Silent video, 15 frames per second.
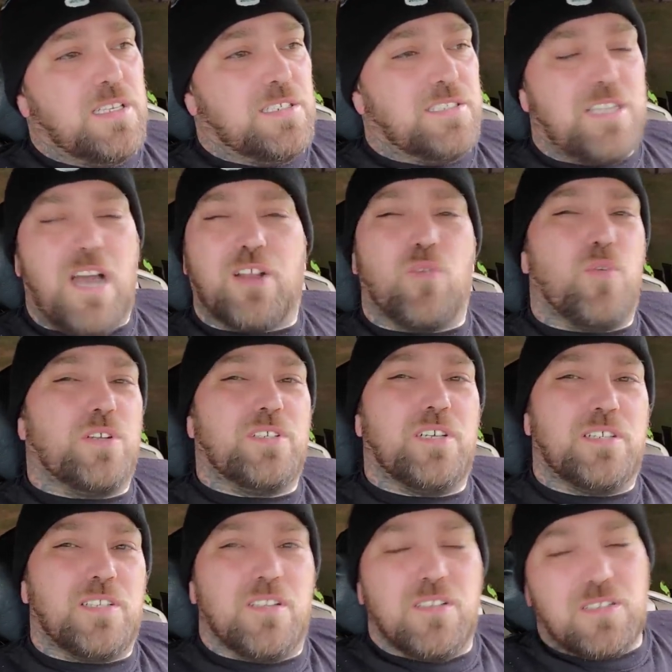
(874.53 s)
Y'all don't want
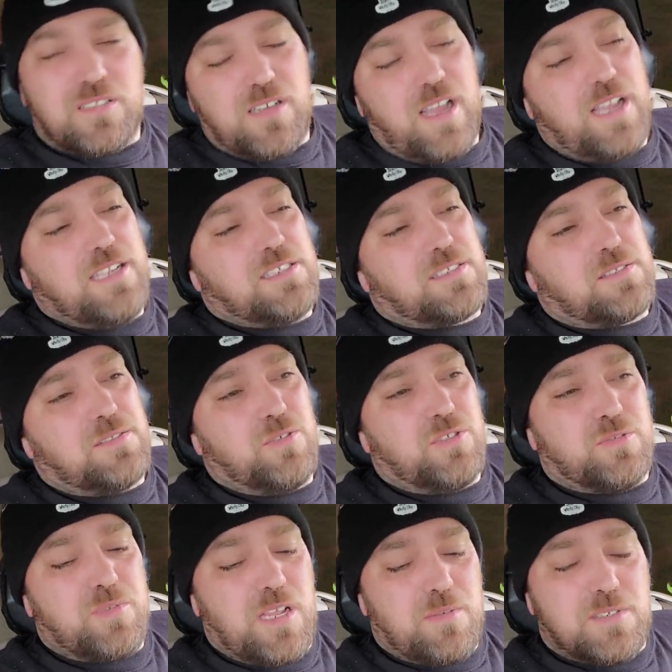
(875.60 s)
nothing to look nice.
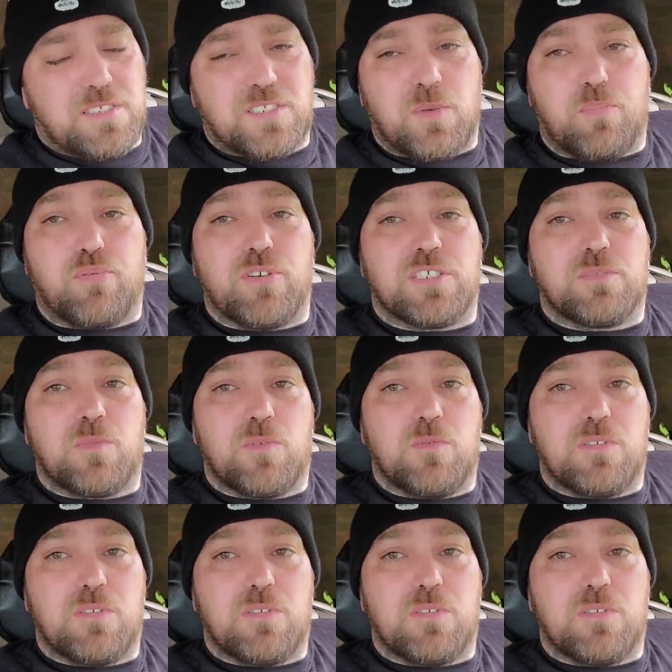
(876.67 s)
Dudes be like, man, this is a prison, man.